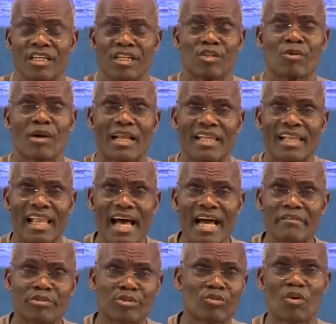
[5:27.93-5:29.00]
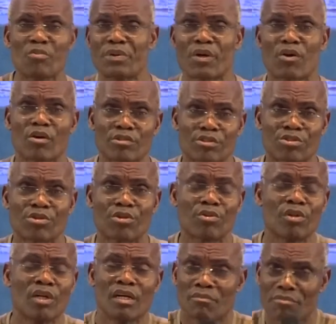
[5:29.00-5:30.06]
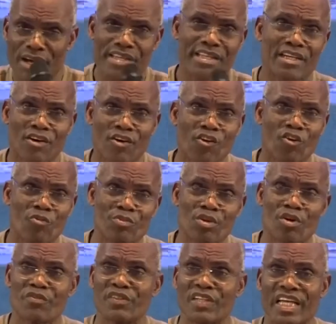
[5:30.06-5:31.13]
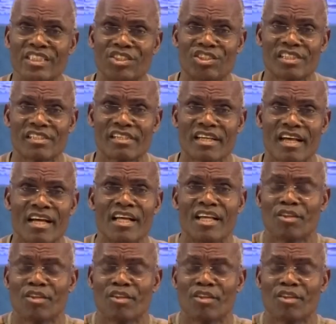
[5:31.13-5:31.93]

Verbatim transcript: Your life should not be controlled by the economy of Nigeria.